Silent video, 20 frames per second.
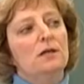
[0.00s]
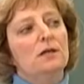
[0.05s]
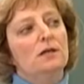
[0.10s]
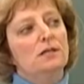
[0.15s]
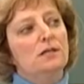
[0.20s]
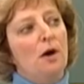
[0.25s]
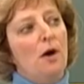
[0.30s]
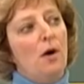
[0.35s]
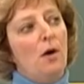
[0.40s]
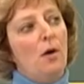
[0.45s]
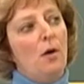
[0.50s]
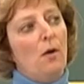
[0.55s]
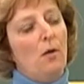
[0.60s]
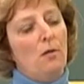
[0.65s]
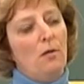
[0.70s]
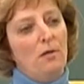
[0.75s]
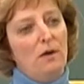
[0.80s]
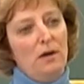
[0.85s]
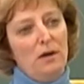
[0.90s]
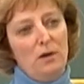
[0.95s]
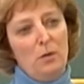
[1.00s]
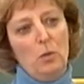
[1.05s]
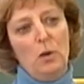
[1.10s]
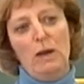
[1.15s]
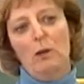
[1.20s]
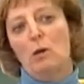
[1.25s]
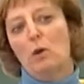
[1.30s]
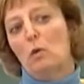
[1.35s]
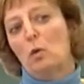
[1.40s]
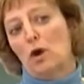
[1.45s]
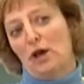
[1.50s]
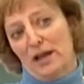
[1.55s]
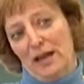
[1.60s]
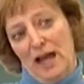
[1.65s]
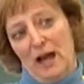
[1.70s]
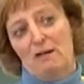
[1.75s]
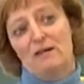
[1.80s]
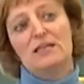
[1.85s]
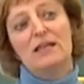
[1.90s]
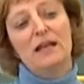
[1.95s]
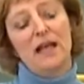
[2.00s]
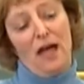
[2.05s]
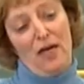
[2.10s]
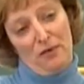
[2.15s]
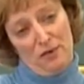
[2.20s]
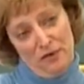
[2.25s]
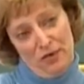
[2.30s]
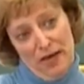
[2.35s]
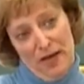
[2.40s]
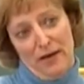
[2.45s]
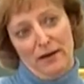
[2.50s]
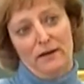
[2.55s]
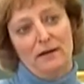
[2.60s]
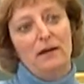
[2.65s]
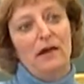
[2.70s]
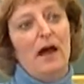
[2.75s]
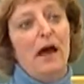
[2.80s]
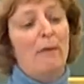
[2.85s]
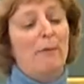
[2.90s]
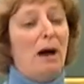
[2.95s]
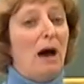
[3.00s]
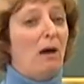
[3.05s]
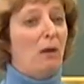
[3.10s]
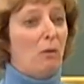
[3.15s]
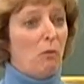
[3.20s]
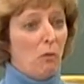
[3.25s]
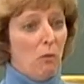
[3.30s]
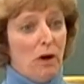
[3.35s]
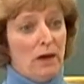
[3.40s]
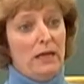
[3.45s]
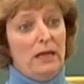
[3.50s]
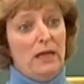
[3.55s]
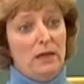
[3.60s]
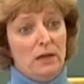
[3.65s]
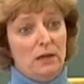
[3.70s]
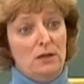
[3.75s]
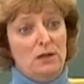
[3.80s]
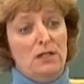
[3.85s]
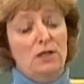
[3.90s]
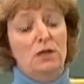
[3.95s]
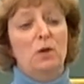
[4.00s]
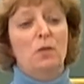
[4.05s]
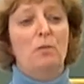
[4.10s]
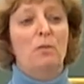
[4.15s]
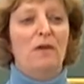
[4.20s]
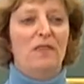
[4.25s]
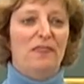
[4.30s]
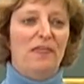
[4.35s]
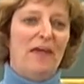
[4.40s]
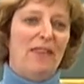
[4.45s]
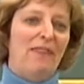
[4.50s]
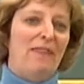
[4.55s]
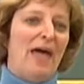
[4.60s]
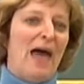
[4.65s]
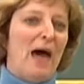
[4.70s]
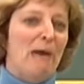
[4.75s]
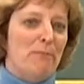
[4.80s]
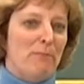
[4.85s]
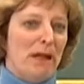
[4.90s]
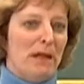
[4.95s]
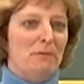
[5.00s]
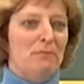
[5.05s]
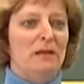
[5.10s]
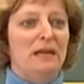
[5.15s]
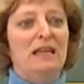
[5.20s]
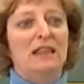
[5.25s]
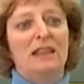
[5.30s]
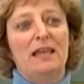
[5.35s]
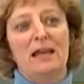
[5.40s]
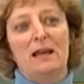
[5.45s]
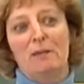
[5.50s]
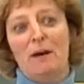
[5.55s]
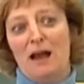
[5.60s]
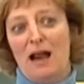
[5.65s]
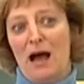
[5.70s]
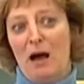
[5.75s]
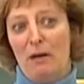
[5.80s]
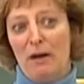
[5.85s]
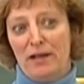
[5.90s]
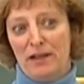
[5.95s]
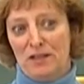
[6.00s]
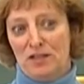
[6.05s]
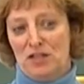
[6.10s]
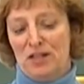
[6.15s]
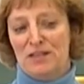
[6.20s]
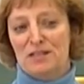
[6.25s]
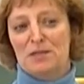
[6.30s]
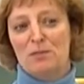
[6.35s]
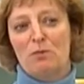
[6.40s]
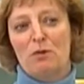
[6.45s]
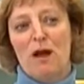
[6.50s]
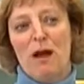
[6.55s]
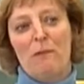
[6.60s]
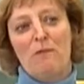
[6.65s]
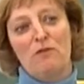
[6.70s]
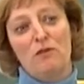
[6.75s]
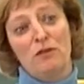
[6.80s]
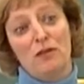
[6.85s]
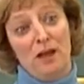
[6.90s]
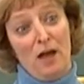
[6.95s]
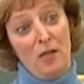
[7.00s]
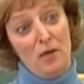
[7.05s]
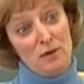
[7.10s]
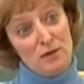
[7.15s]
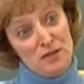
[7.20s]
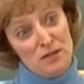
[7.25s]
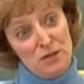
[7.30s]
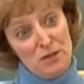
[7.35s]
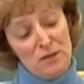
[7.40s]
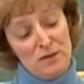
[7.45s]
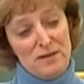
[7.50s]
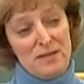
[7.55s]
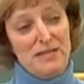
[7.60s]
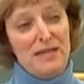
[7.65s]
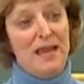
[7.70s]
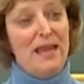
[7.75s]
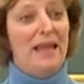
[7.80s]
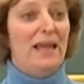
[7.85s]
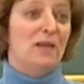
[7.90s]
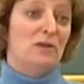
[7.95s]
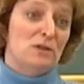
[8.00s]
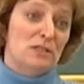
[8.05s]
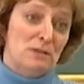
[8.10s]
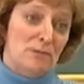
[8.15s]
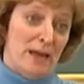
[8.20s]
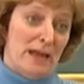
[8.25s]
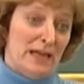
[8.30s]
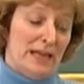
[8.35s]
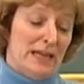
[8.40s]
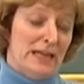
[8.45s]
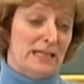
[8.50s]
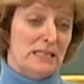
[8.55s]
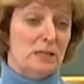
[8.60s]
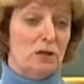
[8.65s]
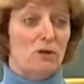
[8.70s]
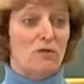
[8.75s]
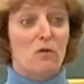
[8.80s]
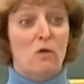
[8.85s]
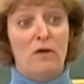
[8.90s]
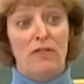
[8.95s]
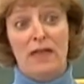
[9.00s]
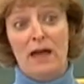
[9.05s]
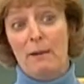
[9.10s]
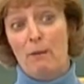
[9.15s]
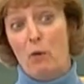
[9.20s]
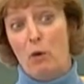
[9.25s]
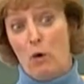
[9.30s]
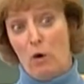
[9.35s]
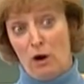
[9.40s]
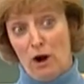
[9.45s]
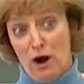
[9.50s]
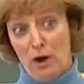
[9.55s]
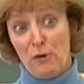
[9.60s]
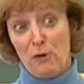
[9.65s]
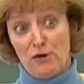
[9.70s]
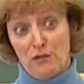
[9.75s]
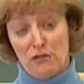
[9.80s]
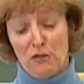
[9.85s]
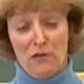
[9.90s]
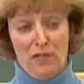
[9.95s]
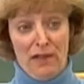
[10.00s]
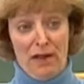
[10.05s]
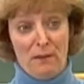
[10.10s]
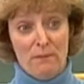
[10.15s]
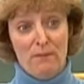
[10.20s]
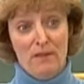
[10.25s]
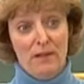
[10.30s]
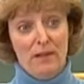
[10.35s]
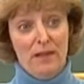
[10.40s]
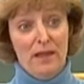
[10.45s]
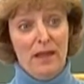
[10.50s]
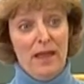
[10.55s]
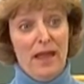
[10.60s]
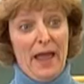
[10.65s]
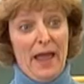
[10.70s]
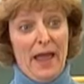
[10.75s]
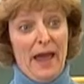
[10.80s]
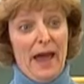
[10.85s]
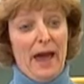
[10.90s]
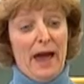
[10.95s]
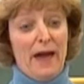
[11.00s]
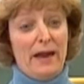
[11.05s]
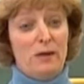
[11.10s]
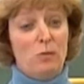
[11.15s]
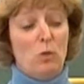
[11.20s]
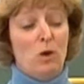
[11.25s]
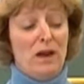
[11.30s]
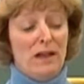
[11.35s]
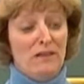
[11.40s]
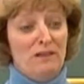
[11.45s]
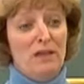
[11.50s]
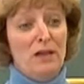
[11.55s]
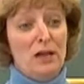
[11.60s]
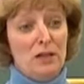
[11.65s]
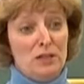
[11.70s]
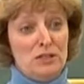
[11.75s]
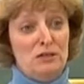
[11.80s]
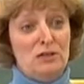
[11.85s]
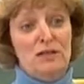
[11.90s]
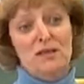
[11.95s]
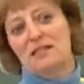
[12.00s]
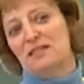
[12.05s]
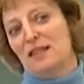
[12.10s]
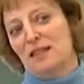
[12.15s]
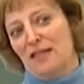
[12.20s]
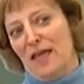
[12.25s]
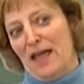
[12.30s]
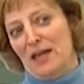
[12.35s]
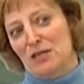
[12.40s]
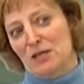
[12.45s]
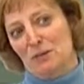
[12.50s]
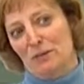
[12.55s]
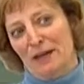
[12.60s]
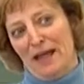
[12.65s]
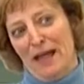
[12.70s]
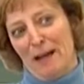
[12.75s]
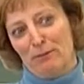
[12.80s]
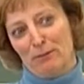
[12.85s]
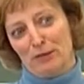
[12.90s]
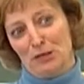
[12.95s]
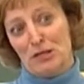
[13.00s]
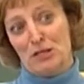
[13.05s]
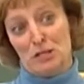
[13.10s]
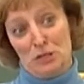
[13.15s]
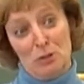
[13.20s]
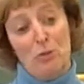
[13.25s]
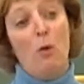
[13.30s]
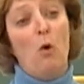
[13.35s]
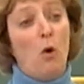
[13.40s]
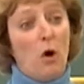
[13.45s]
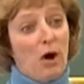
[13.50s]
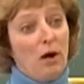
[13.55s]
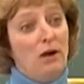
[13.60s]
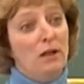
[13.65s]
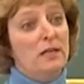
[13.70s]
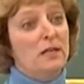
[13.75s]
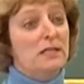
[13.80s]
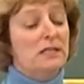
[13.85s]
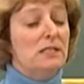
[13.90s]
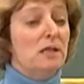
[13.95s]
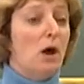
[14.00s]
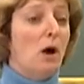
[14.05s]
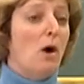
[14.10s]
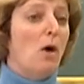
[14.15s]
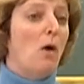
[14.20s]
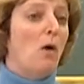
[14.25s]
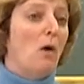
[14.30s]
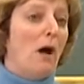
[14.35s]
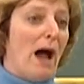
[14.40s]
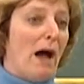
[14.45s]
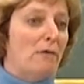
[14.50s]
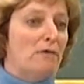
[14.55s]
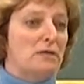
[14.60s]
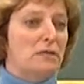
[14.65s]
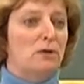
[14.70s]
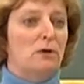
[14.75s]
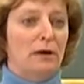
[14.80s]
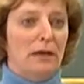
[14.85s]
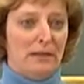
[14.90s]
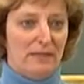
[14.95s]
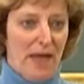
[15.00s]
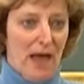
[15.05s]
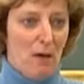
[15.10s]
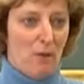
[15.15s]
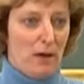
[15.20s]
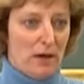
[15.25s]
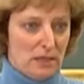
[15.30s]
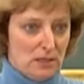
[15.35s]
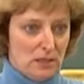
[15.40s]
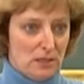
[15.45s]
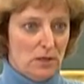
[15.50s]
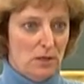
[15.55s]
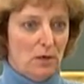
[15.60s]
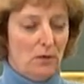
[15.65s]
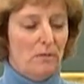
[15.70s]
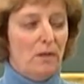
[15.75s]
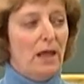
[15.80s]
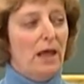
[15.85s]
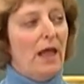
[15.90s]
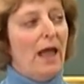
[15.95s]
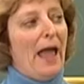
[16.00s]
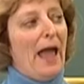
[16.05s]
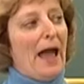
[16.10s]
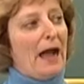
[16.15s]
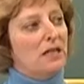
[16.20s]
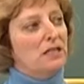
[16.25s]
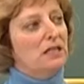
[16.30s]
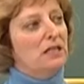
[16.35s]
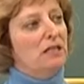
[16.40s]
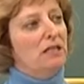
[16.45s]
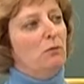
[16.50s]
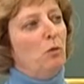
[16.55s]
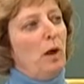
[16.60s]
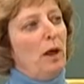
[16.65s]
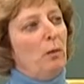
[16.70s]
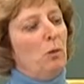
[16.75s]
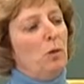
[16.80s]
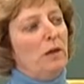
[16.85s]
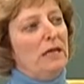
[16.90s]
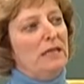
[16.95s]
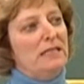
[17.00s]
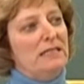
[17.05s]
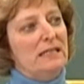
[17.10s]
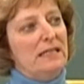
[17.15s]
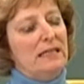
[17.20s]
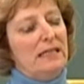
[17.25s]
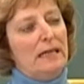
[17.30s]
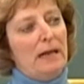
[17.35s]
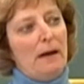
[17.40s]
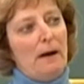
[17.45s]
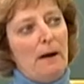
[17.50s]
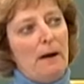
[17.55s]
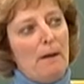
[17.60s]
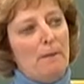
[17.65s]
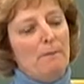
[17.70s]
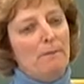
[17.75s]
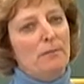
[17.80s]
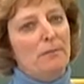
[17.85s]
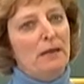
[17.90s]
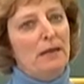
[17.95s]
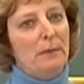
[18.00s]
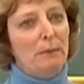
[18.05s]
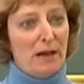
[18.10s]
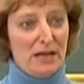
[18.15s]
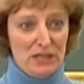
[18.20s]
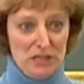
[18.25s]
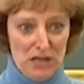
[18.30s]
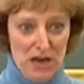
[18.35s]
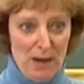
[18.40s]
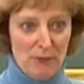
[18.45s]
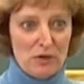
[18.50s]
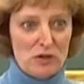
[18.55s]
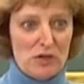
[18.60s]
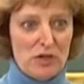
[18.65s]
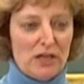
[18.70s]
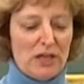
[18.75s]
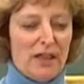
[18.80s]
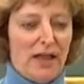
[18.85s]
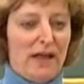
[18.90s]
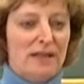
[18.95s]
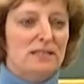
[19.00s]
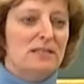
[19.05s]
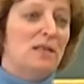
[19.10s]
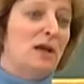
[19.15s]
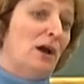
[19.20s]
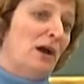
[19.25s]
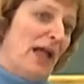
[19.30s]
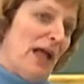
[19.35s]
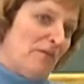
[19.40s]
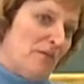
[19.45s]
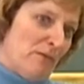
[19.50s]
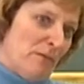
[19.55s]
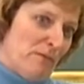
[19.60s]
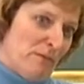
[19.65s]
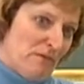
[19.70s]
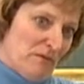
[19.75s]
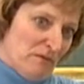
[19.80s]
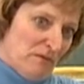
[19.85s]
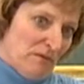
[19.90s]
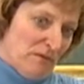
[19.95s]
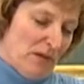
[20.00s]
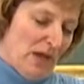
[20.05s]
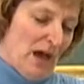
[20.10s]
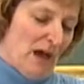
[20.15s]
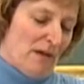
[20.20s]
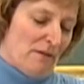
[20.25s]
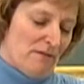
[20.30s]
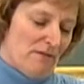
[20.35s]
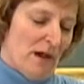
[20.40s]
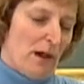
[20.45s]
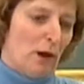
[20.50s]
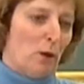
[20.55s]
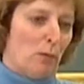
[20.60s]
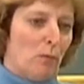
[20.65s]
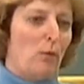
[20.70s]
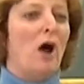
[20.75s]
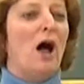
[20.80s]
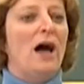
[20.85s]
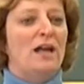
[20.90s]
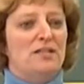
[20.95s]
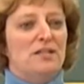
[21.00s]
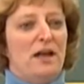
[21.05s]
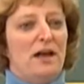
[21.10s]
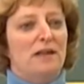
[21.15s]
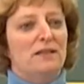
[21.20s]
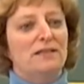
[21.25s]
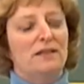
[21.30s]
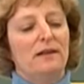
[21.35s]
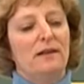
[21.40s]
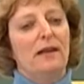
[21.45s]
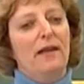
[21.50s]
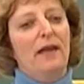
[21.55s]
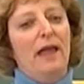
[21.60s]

So we would work it out together then about what he could do. But then that made me think about how I could change the problem for the other students, either to make it easier for them or harder for them. And if he could do this, then they should be able to do more. So I was learning that way too. Actually, when we did, in my geometry class, they have a final project.